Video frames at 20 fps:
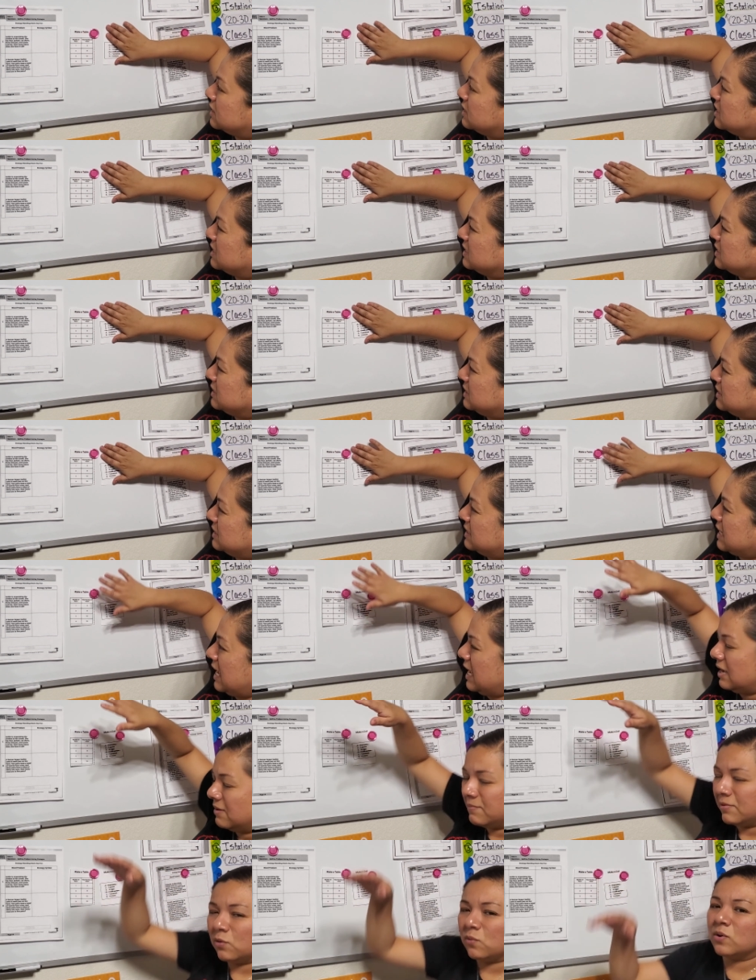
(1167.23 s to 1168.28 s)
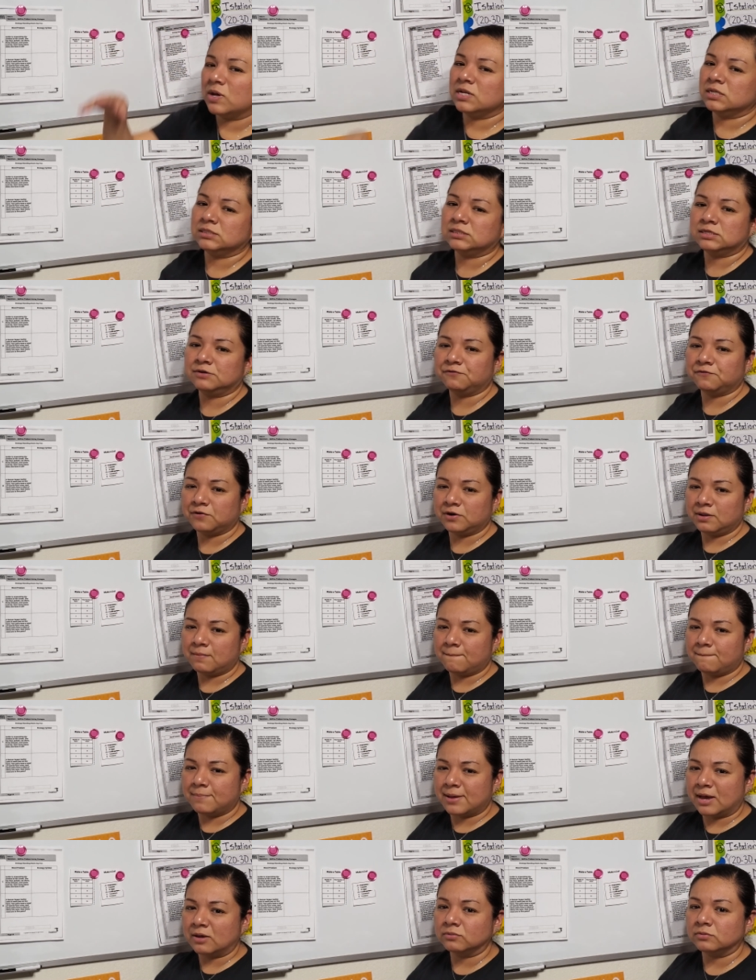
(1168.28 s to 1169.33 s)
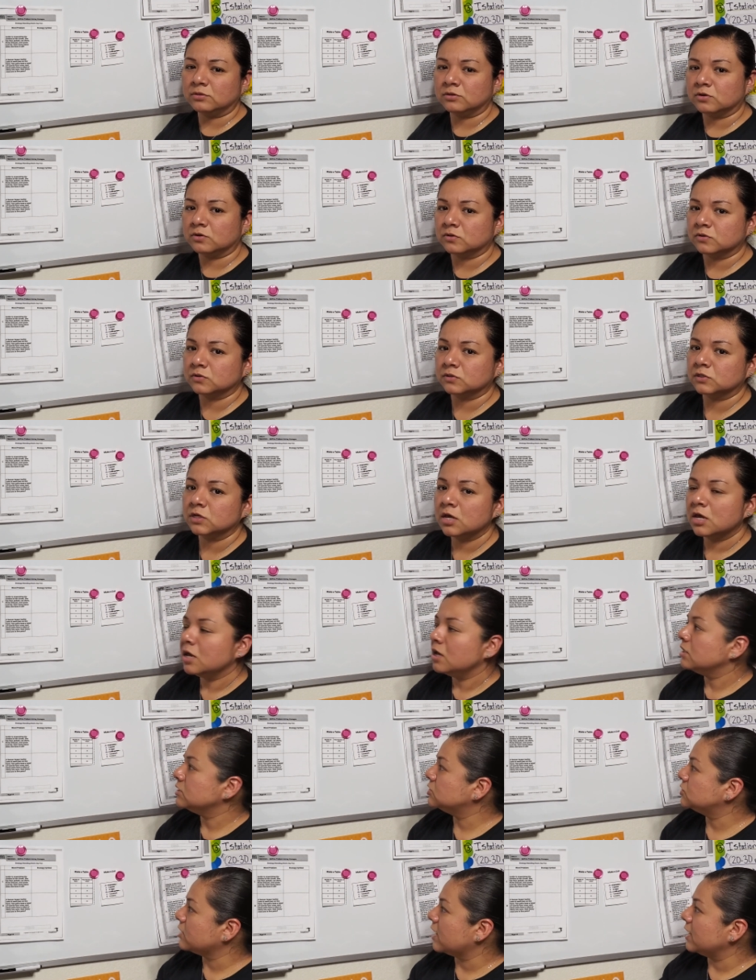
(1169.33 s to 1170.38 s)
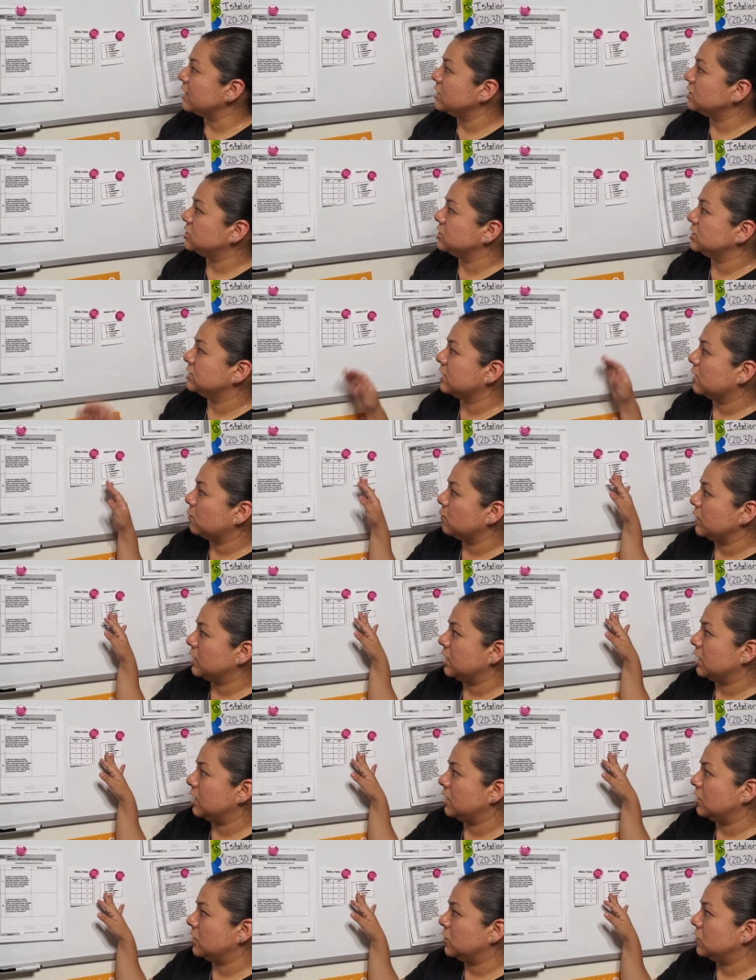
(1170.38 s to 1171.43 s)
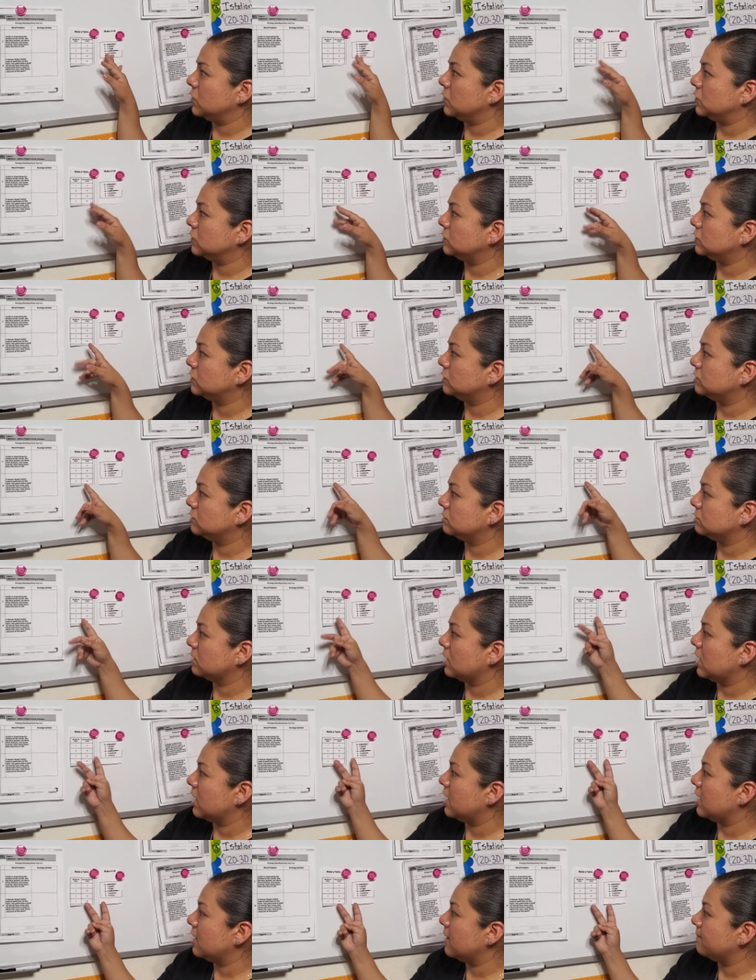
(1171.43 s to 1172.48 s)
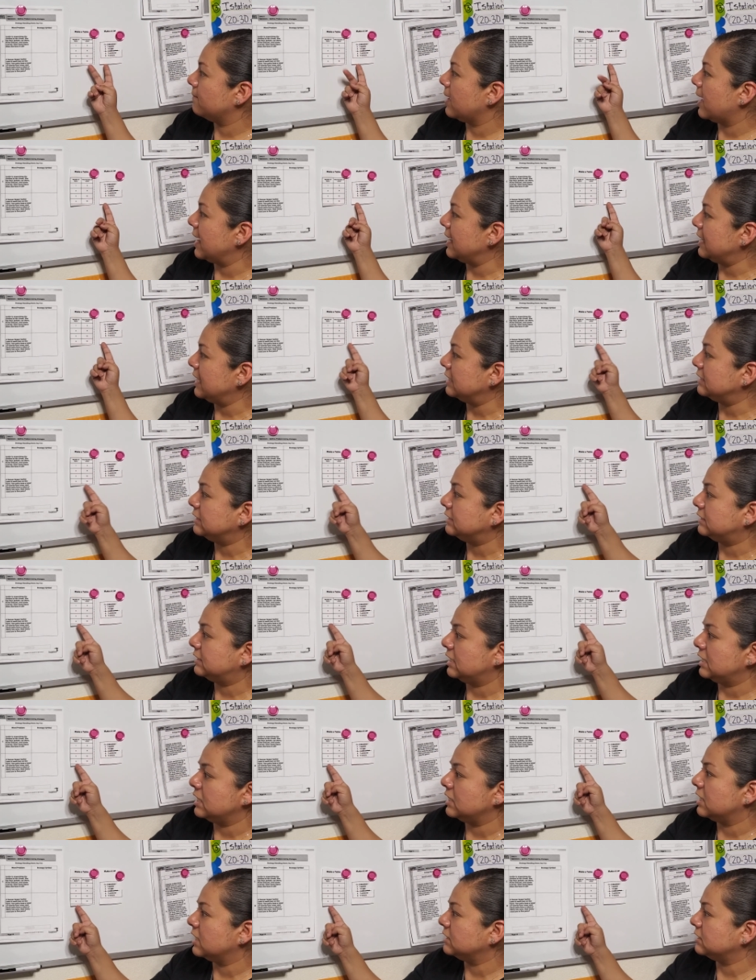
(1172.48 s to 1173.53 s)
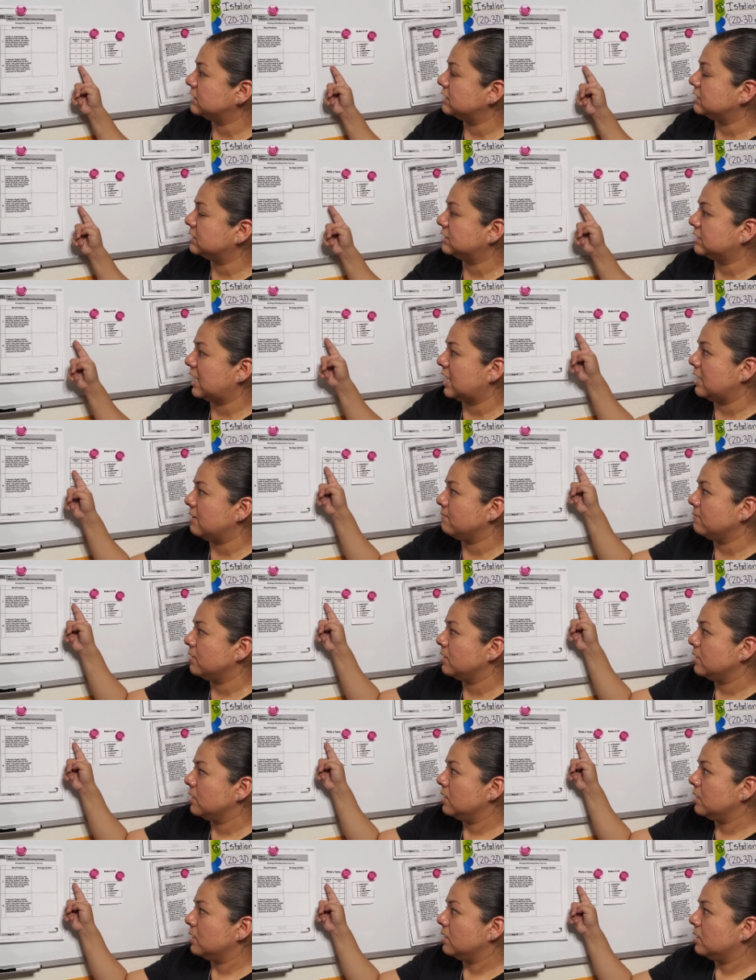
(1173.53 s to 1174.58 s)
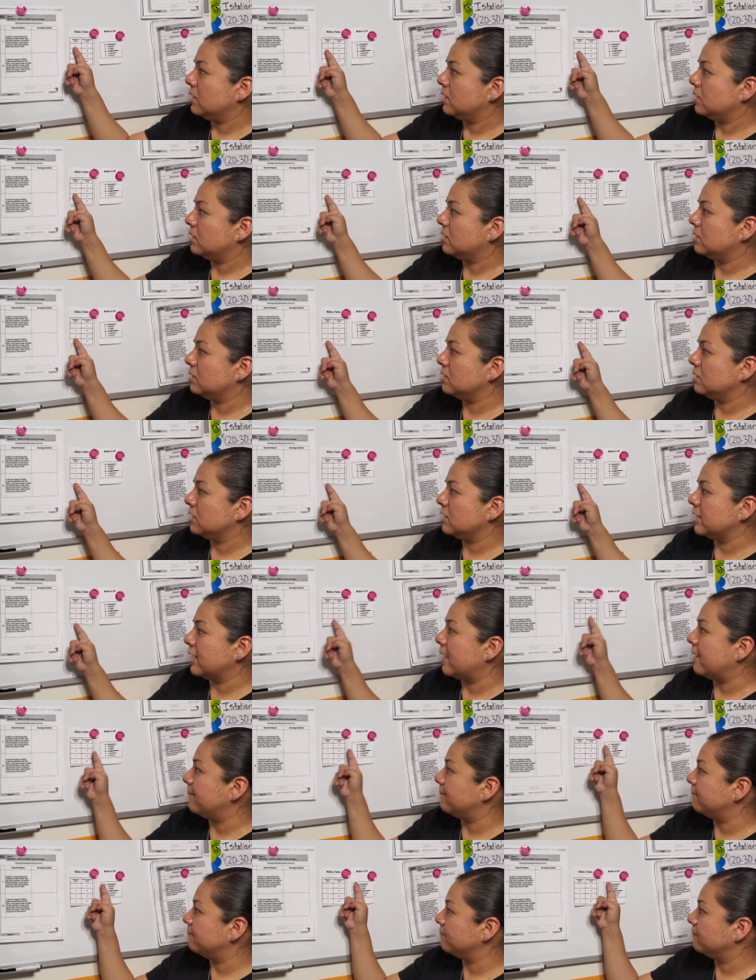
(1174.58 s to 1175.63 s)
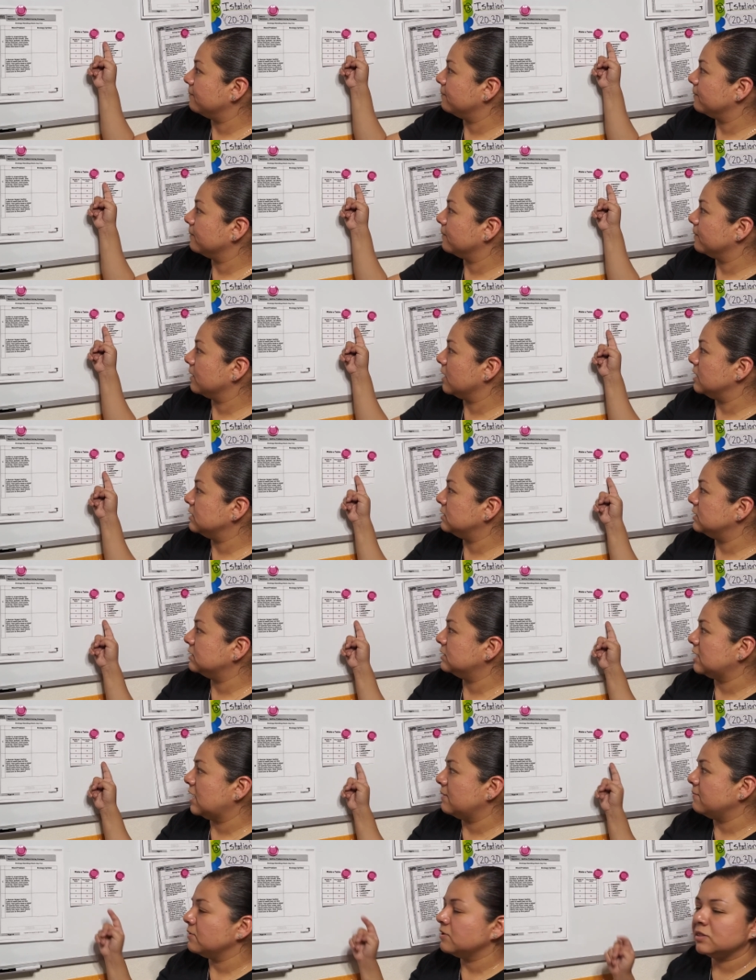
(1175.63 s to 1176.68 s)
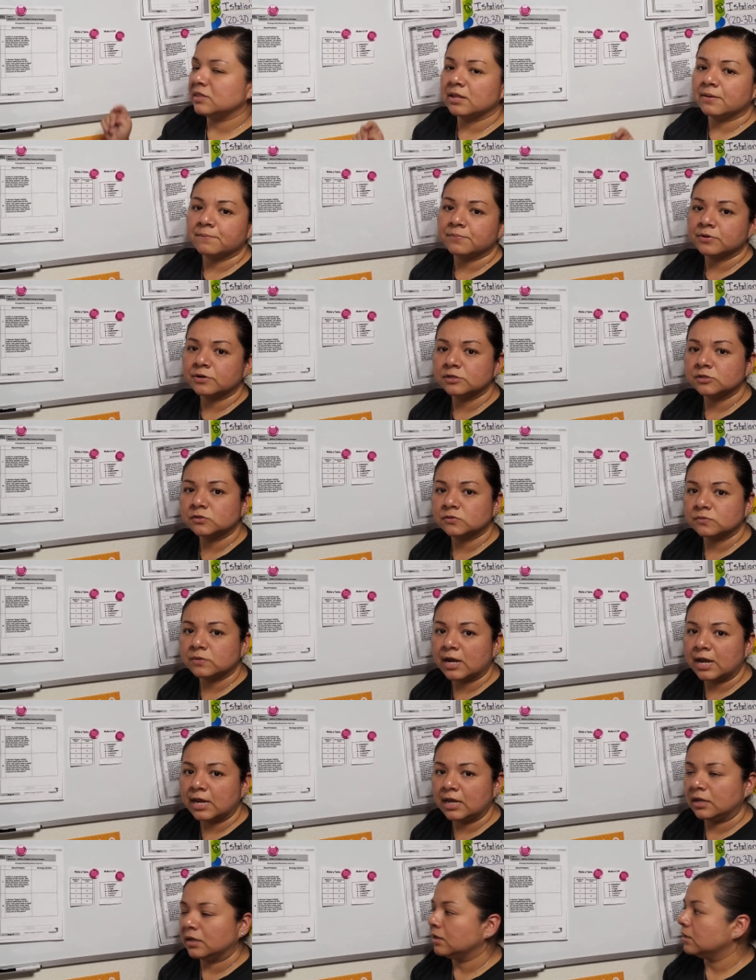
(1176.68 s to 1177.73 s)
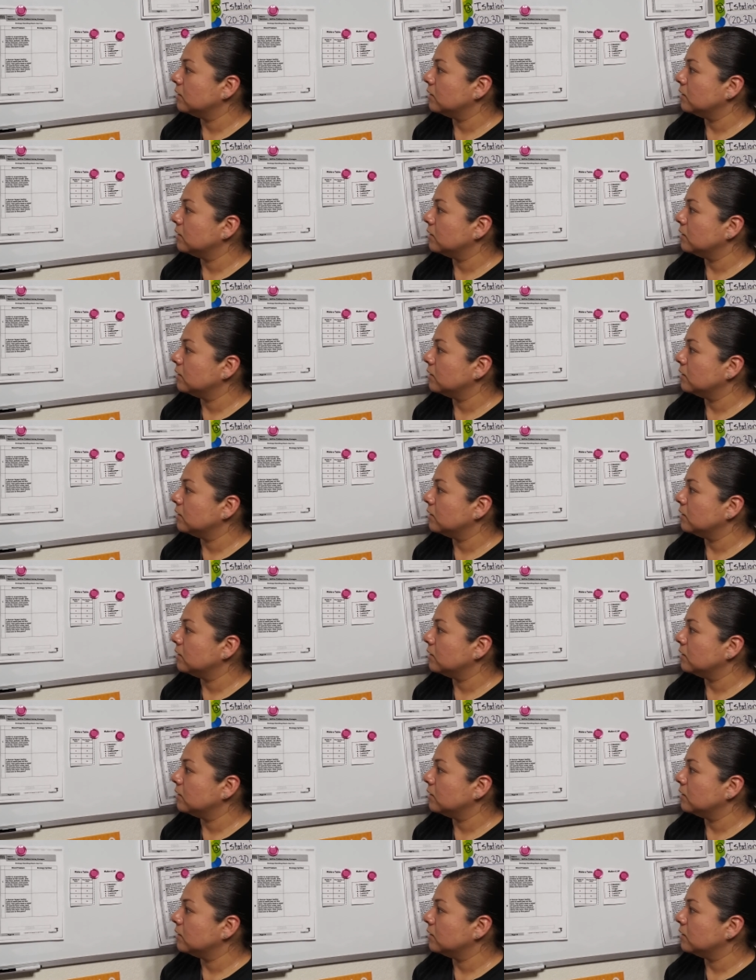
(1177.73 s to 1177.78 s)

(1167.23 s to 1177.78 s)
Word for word: the same and what is different about those strategies that we can use. Um, I can see that's the same. Look at that. It's the same with numbers, right?